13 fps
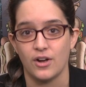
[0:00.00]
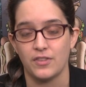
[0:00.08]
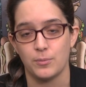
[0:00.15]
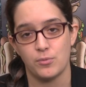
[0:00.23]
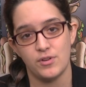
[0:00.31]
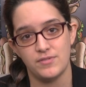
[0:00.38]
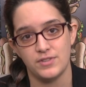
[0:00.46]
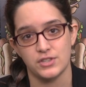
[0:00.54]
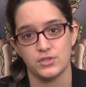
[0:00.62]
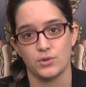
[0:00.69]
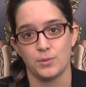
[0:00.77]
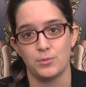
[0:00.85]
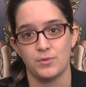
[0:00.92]
on the previous
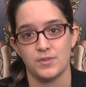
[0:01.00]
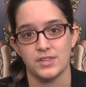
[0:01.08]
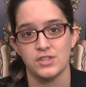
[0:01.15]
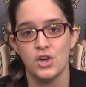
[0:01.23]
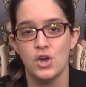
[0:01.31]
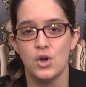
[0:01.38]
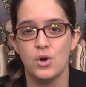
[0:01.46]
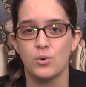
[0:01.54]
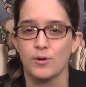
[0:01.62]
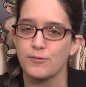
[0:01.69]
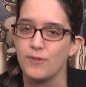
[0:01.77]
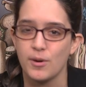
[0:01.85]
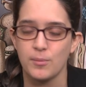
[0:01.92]
Thor movies, who
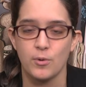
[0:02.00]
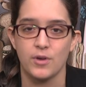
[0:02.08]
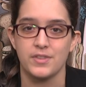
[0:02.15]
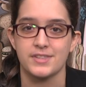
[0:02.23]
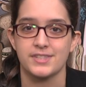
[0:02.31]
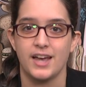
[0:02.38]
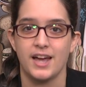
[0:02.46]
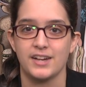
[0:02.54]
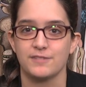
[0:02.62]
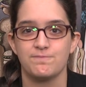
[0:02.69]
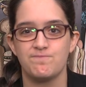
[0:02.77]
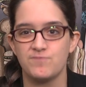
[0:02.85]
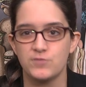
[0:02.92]
are far more on the side
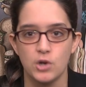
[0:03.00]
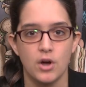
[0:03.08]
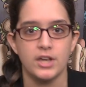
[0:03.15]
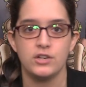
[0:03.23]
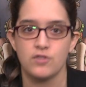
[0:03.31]
of talky